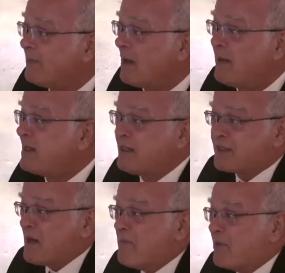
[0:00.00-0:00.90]
A
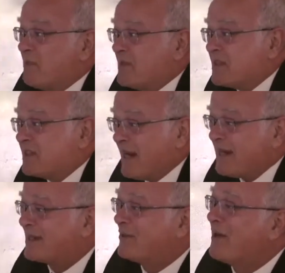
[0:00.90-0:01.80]
simple
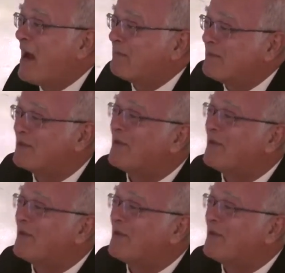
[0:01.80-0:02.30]
mistake could happen to